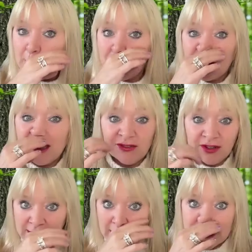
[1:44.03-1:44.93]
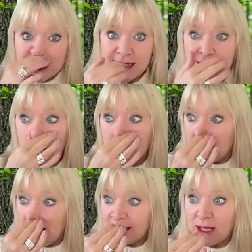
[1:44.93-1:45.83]
on the reality
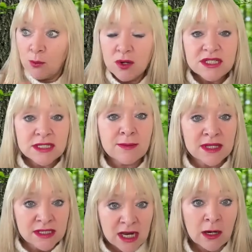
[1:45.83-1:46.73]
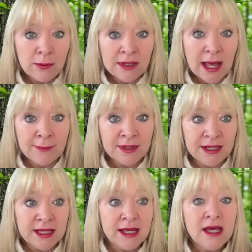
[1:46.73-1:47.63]
that there was something terrible
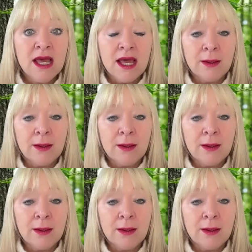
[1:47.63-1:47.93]
happening here.